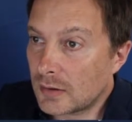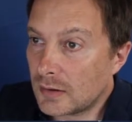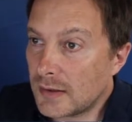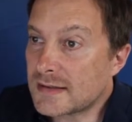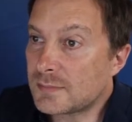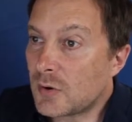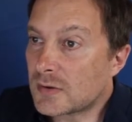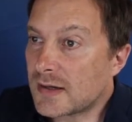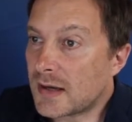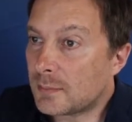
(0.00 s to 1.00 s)

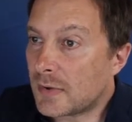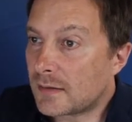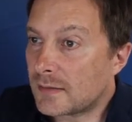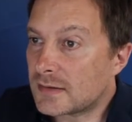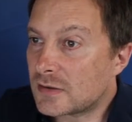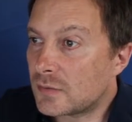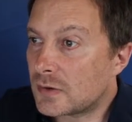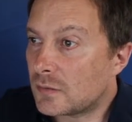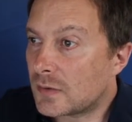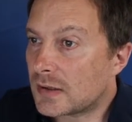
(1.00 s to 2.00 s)
Xbox game bar. This is
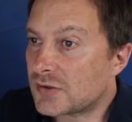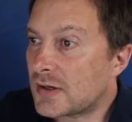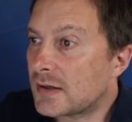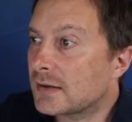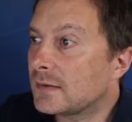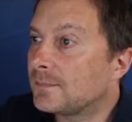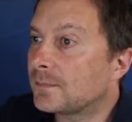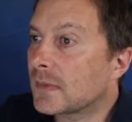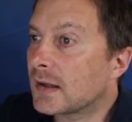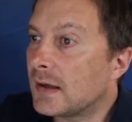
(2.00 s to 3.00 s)
what you want to check,
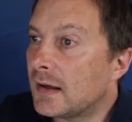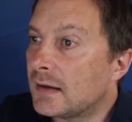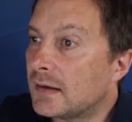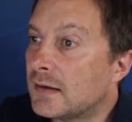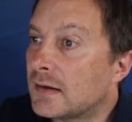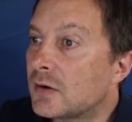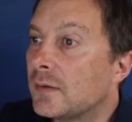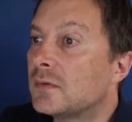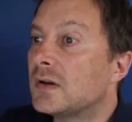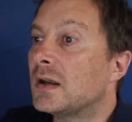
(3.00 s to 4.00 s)
and here you
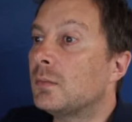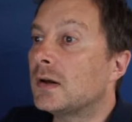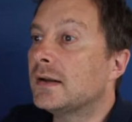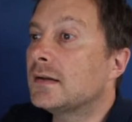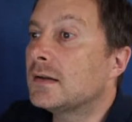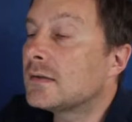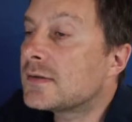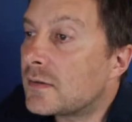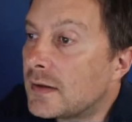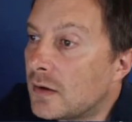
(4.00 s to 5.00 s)
have to enable it.
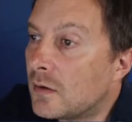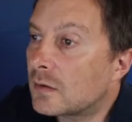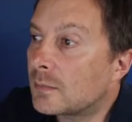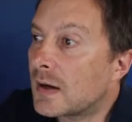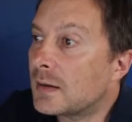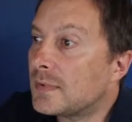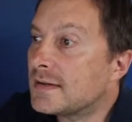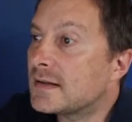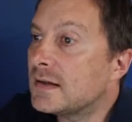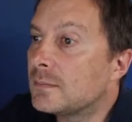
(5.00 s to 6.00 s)
It's already on my
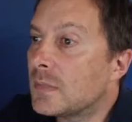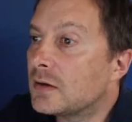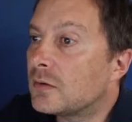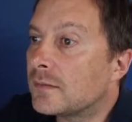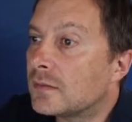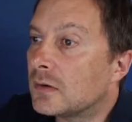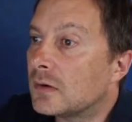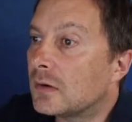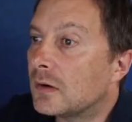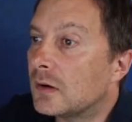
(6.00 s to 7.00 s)
PC, but
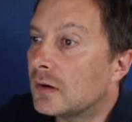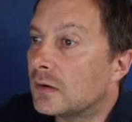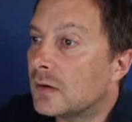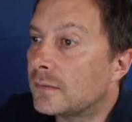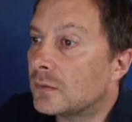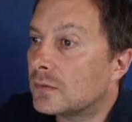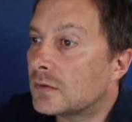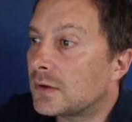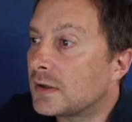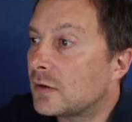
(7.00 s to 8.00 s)
you have to
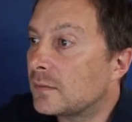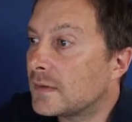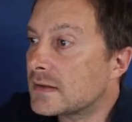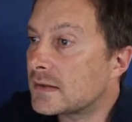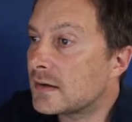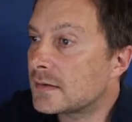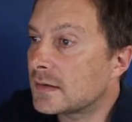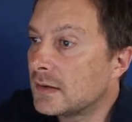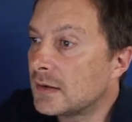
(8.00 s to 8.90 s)
turn it on if it's not.